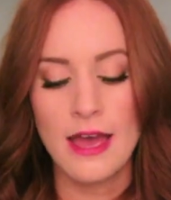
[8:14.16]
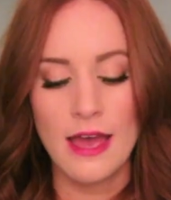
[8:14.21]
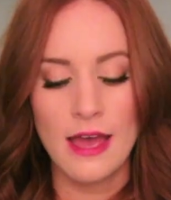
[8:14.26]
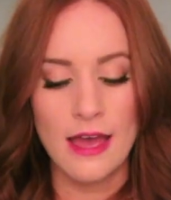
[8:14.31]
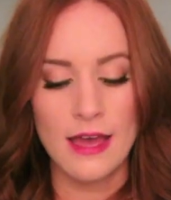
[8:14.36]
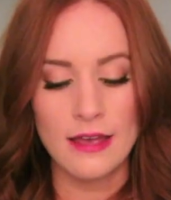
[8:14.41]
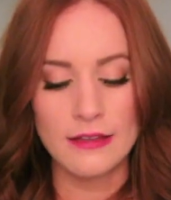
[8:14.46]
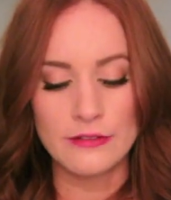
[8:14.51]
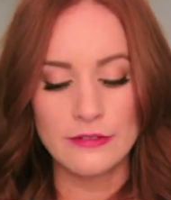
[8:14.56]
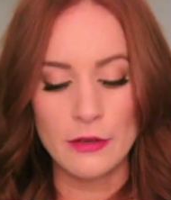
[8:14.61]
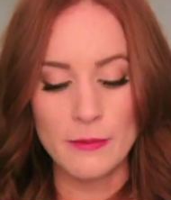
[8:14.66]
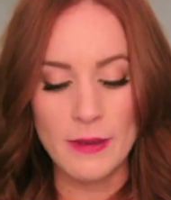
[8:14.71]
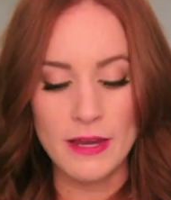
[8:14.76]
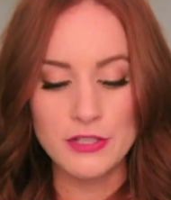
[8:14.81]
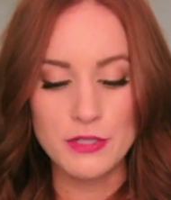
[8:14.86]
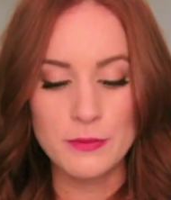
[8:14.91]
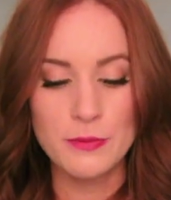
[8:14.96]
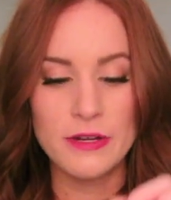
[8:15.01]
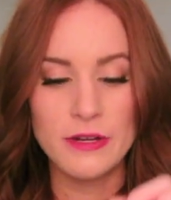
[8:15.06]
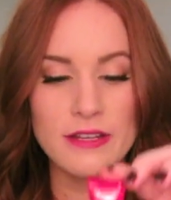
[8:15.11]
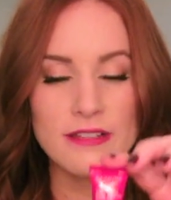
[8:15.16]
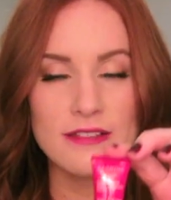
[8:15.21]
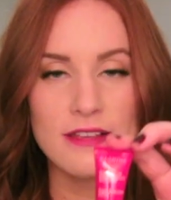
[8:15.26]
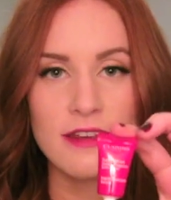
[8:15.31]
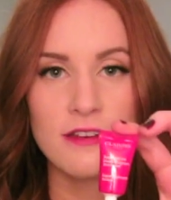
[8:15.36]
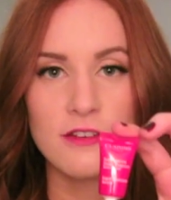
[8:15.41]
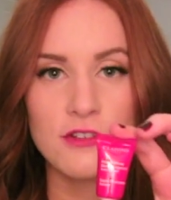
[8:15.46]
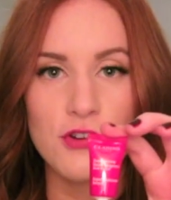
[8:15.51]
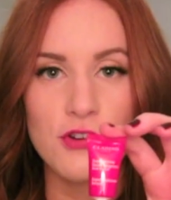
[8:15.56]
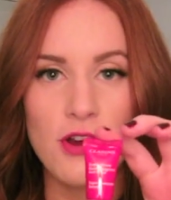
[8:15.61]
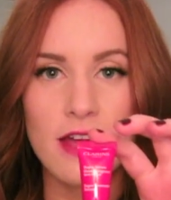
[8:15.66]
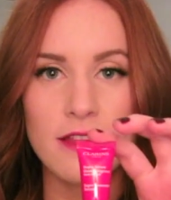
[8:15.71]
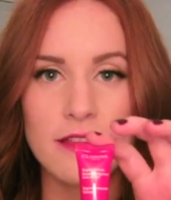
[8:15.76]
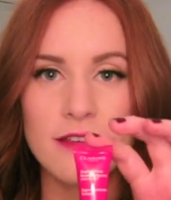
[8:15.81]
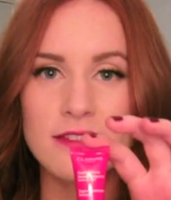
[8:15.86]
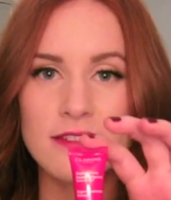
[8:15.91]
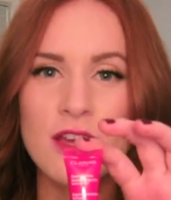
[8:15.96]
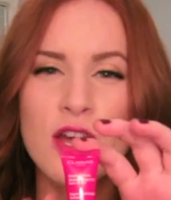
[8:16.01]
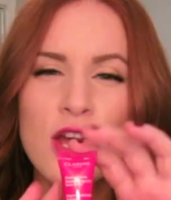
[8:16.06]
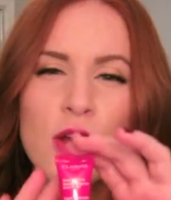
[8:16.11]
Uh, so I'm actually pretty excited to try
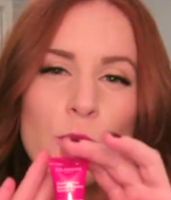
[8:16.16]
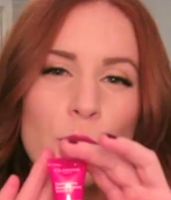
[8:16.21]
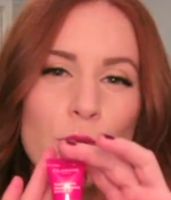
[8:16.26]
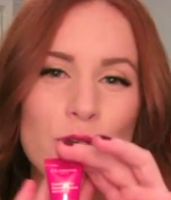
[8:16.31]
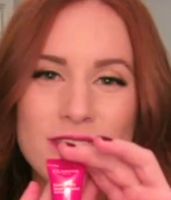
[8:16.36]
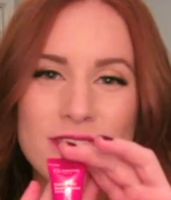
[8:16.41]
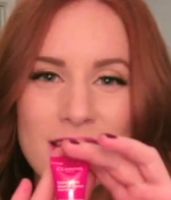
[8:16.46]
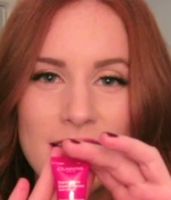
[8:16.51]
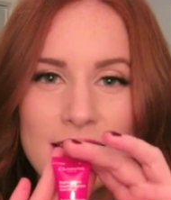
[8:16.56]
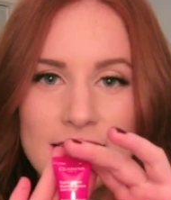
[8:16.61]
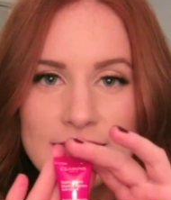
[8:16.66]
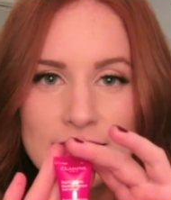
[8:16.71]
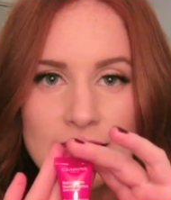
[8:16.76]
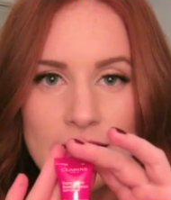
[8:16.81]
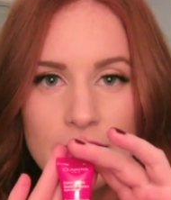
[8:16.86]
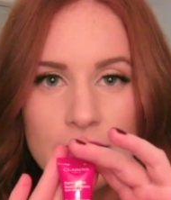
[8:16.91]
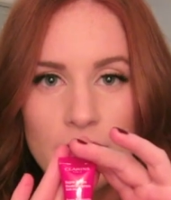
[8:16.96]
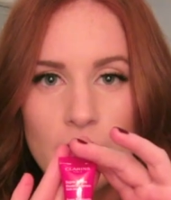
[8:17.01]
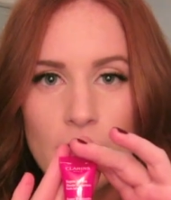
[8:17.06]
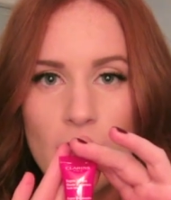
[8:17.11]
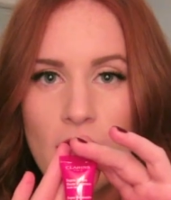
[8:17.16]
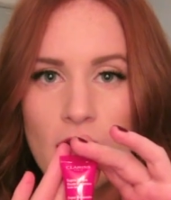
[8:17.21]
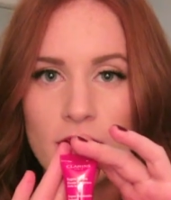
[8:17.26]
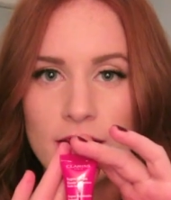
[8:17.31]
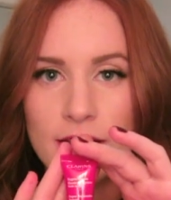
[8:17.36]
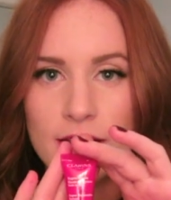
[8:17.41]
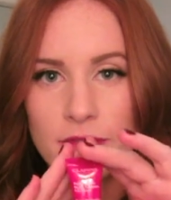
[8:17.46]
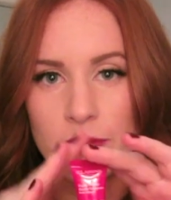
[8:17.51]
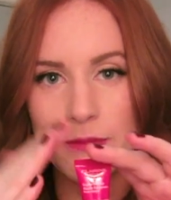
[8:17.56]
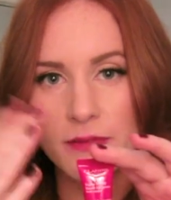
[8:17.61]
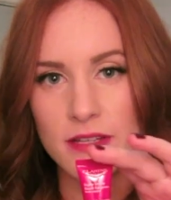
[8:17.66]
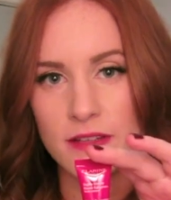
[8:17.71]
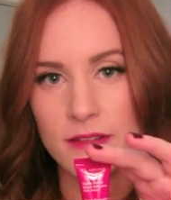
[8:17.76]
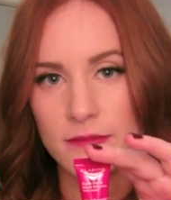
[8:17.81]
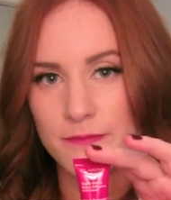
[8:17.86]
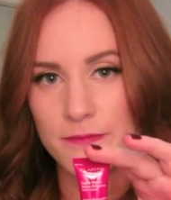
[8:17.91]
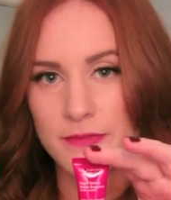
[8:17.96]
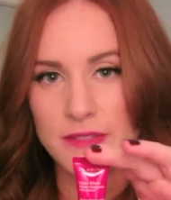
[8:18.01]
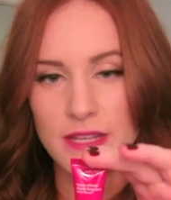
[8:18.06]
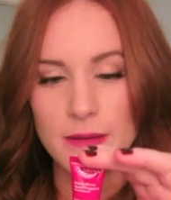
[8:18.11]
these. Worst case scenario, I'll give them
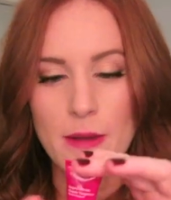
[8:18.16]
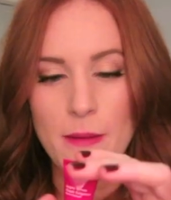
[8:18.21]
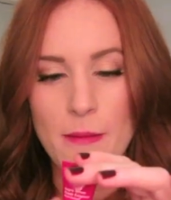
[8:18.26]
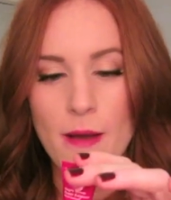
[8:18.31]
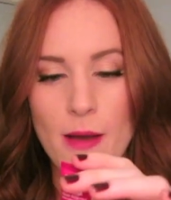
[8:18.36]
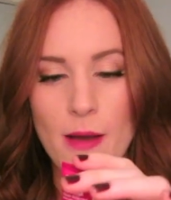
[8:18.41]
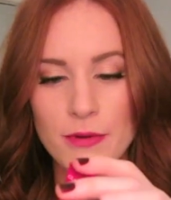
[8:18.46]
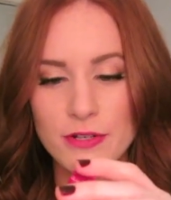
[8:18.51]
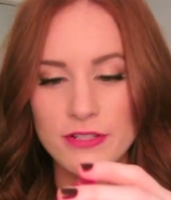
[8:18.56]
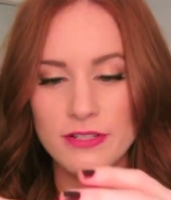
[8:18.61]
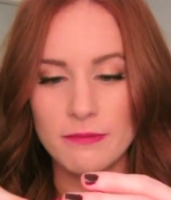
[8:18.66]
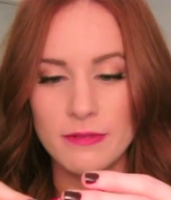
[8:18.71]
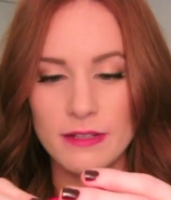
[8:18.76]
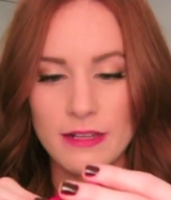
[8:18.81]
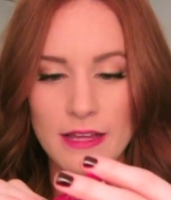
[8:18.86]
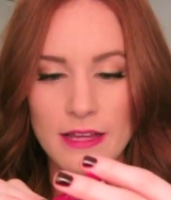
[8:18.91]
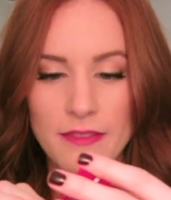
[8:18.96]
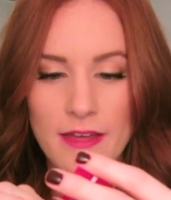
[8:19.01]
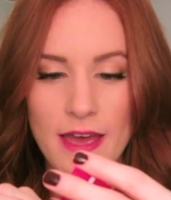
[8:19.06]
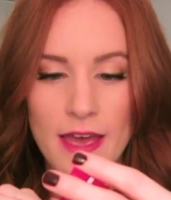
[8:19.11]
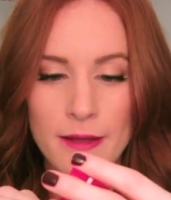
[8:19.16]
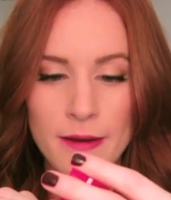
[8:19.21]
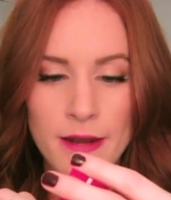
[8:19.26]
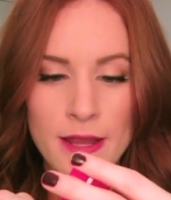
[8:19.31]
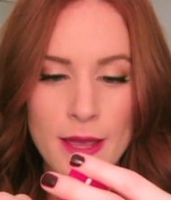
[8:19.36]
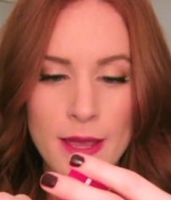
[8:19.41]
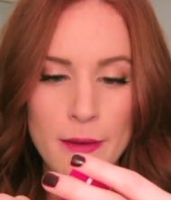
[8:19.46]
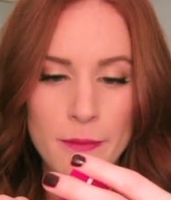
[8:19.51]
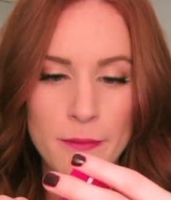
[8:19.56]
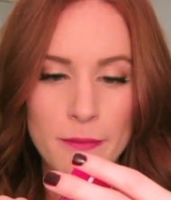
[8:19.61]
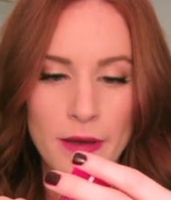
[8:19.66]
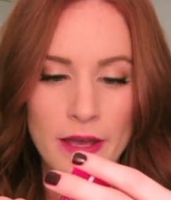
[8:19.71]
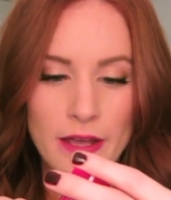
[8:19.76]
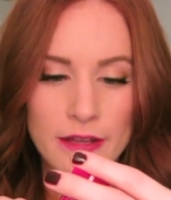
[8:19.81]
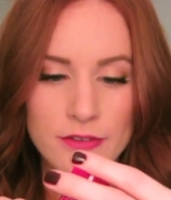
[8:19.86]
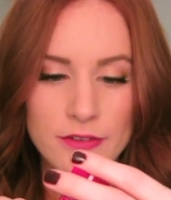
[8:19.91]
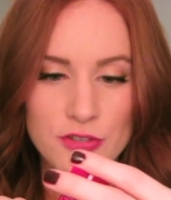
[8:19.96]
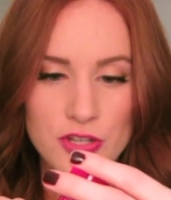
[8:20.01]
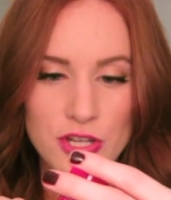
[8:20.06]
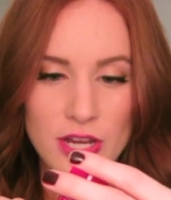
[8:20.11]
to, say, my mom or something like that,
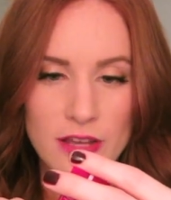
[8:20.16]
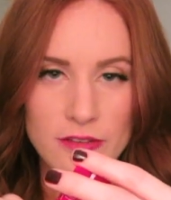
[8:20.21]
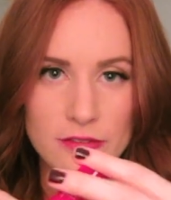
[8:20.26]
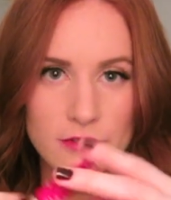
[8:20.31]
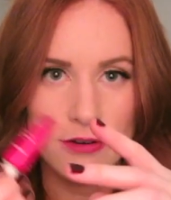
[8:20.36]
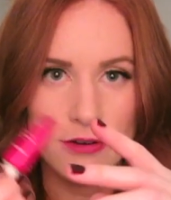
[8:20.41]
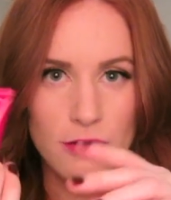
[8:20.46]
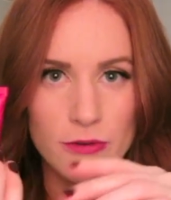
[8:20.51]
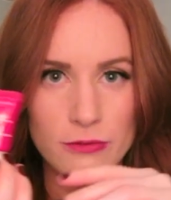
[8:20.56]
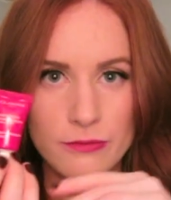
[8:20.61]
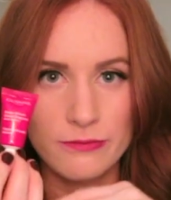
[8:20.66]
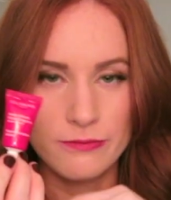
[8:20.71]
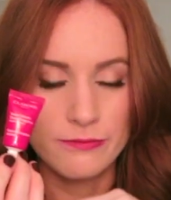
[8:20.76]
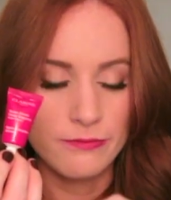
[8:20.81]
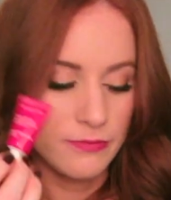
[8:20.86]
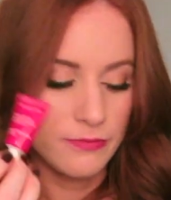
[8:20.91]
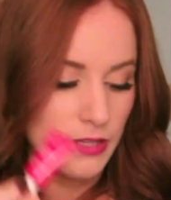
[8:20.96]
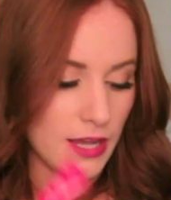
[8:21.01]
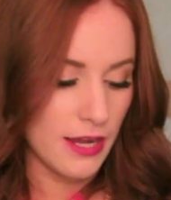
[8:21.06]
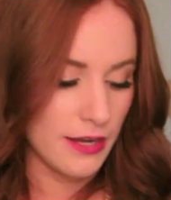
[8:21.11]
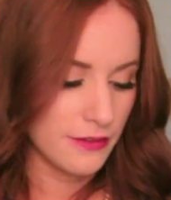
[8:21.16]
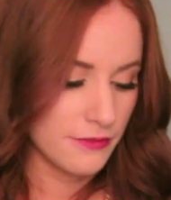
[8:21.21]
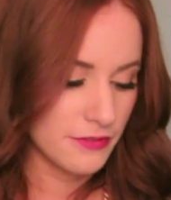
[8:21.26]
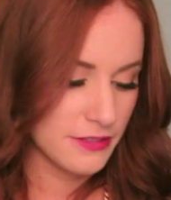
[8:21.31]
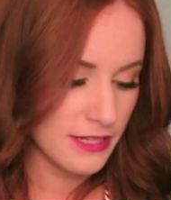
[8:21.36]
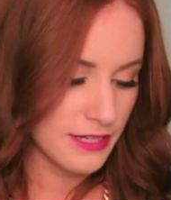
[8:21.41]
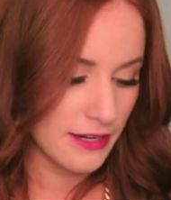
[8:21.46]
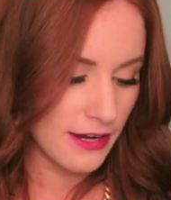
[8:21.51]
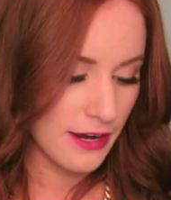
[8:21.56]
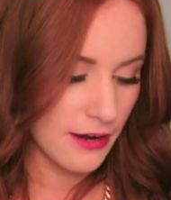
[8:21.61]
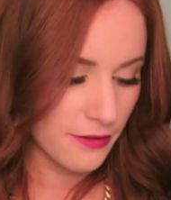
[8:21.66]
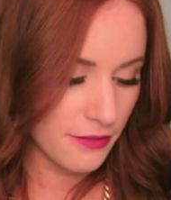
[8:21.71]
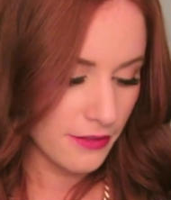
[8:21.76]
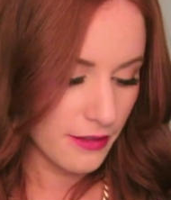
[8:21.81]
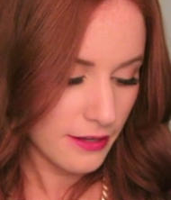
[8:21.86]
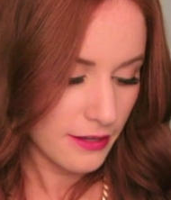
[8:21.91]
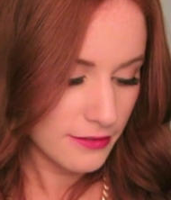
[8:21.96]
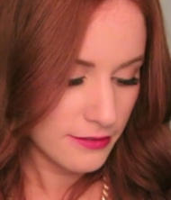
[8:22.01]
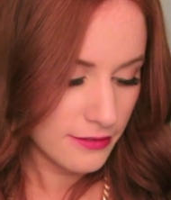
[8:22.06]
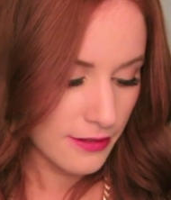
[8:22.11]
but she has her own line of skincare
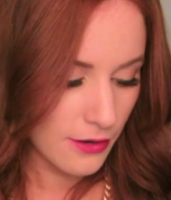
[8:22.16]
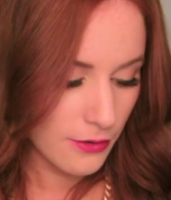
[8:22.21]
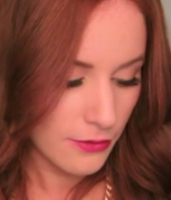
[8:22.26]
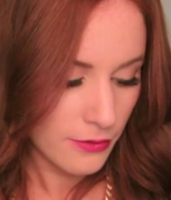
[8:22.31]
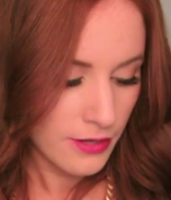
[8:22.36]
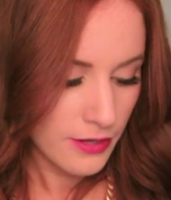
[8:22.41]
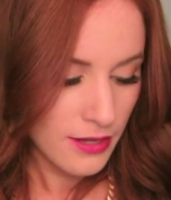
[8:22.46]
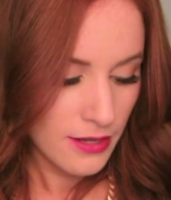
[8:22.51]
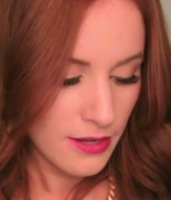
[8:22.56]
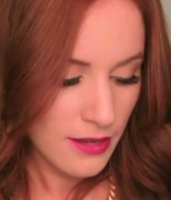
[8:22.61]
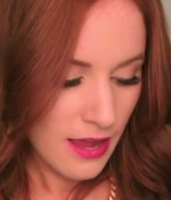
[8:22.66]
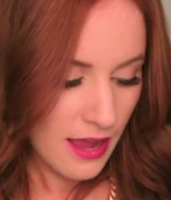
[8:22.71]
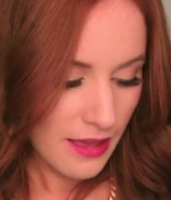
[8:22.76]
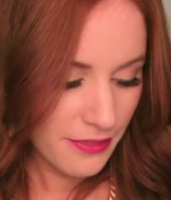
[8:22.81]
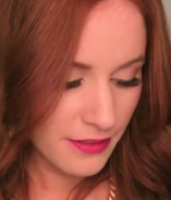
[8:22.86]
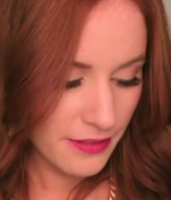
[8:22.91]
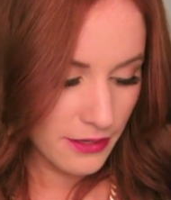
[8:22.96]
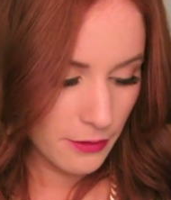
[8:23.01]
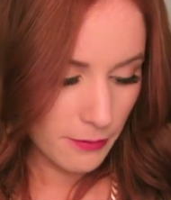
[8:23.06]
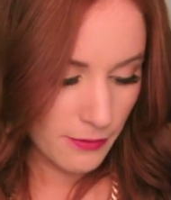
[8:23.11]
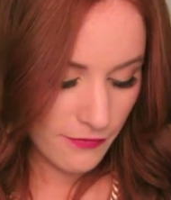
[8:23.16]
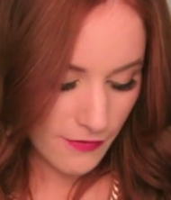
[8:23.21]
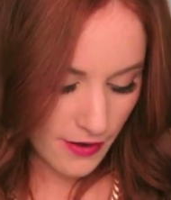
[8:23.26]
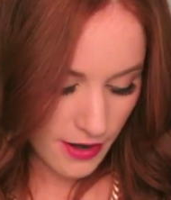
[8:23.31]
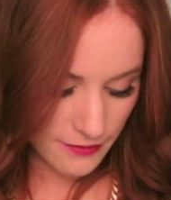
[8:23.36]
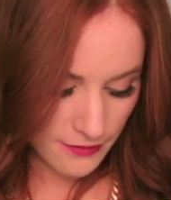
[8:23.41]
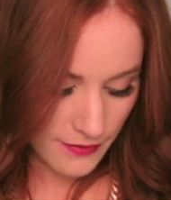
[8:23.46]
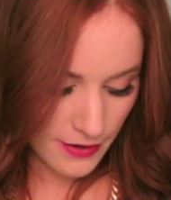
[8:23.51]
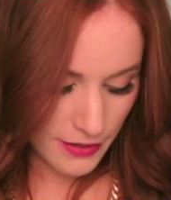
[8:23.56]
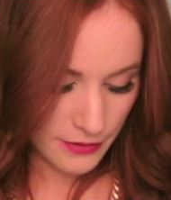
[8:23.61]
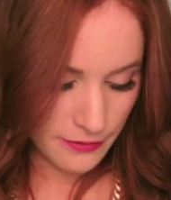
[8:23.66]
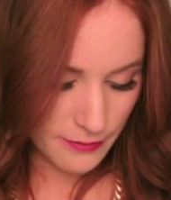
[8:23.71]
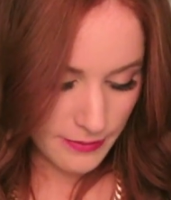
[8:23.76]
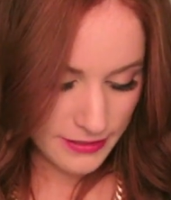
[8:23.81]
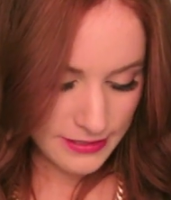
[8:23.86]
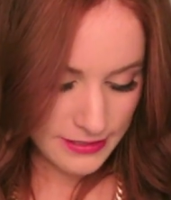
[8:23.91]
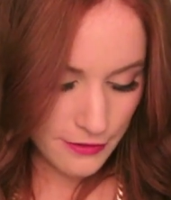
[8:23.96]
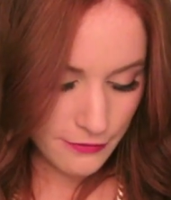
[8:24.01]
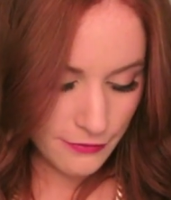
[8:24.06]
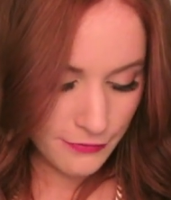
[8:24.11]
things, so I think it'll be fine if I use it
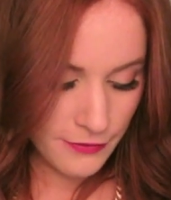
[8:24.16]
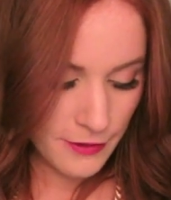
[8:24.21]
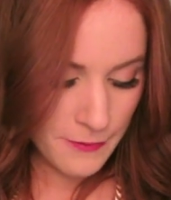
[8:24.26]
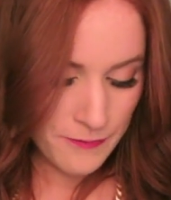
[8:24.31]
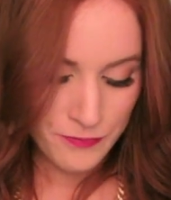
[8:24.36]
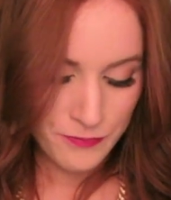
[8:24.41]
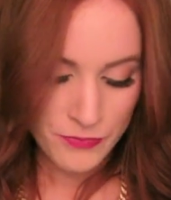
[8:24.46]
myself.